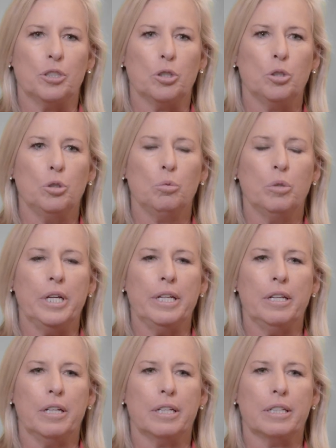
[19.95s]
who
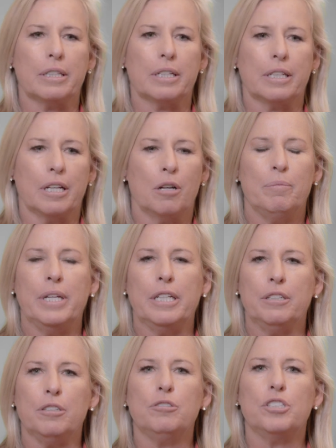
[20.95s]
would come in
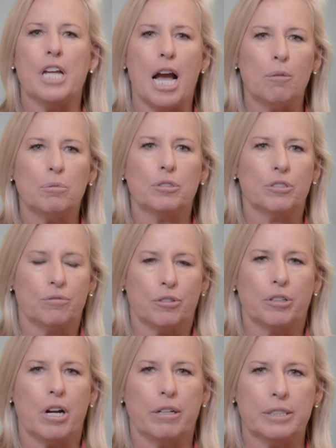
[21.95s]
and do chapels
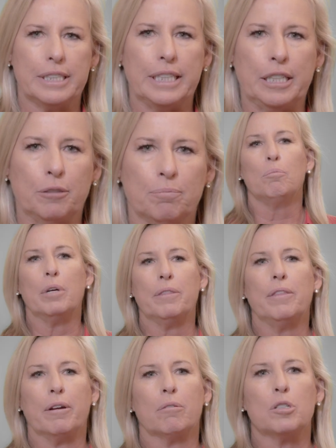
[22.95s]
for our team.
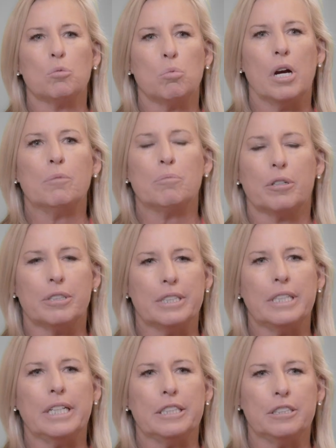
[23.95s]
But there was one
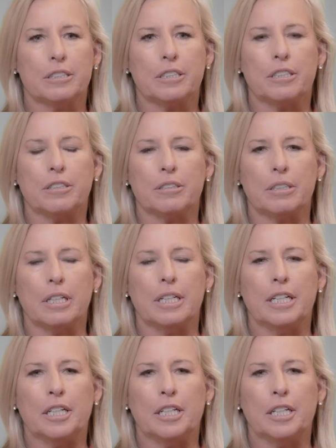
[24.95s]
particular